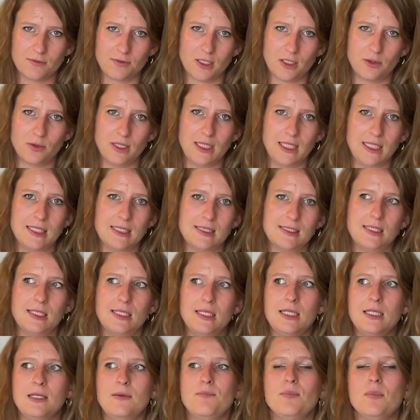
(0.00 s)
very
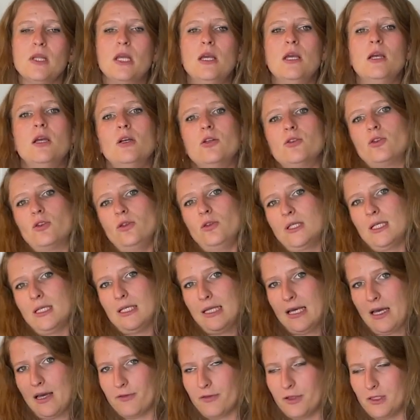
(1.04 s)
easily. So you
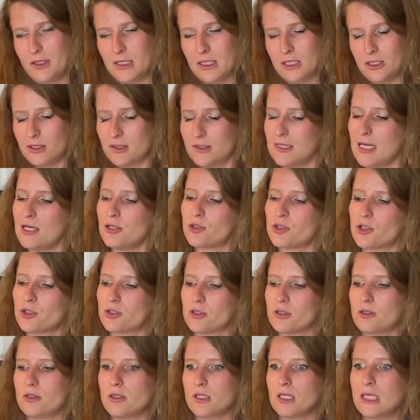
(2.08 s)
can have an
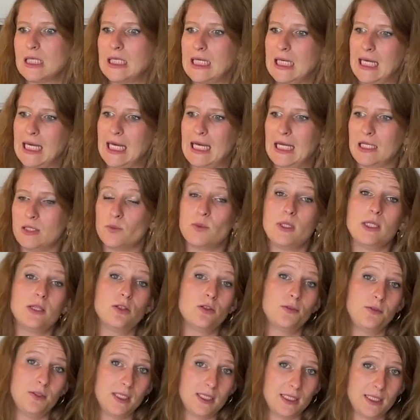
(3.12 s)
extension, and with
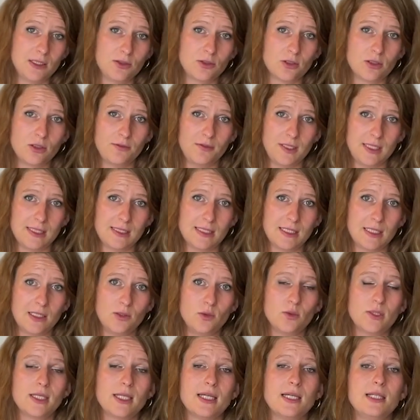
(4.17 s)
the visitor visa,
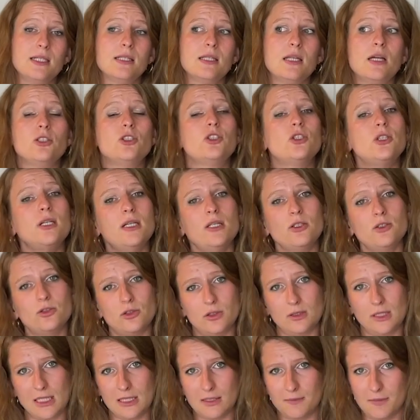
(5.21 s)
you can change
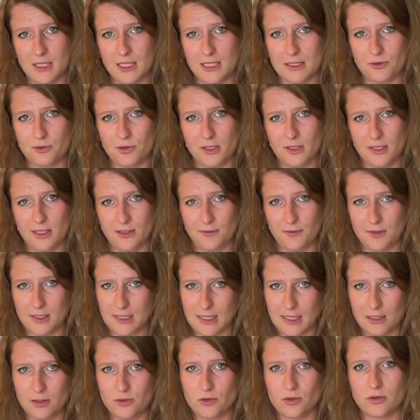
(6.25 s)
your administrative
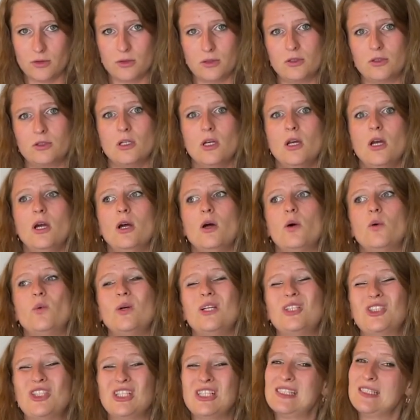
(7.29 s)
status,
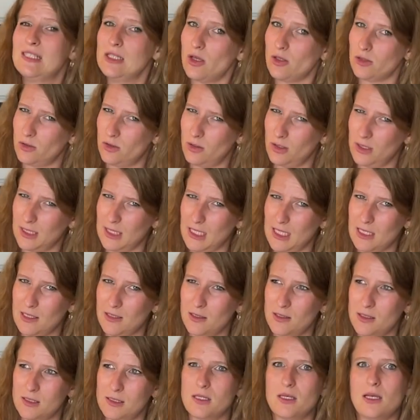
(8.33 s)
which is not the
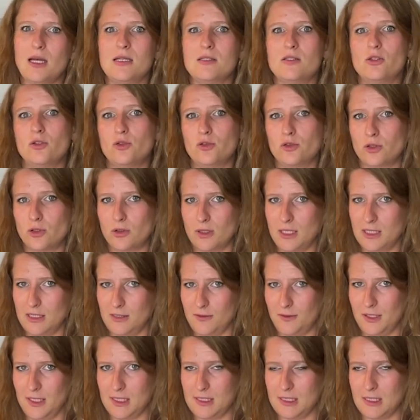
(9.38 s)
case as a
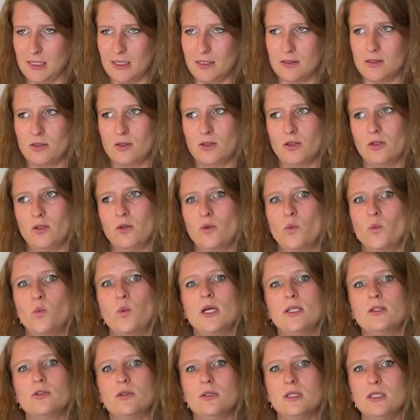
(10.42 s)
tourist visa. So
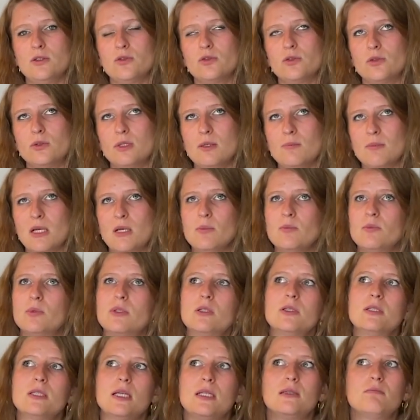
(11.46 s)
what you need to
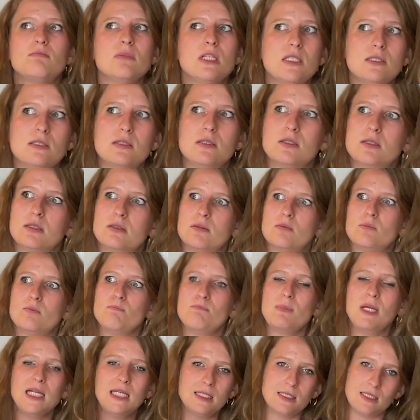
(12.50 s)
remember that is the
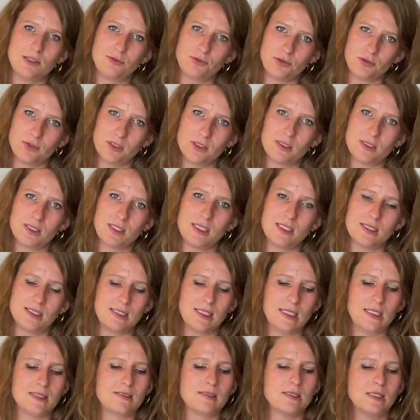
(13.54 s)
main difference is
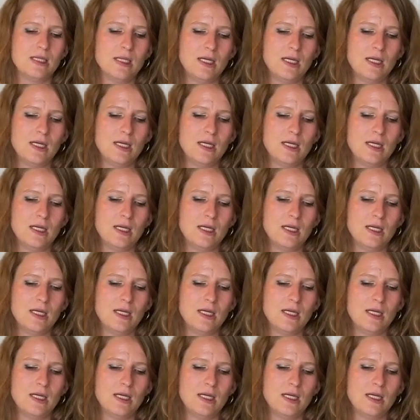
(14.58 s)
that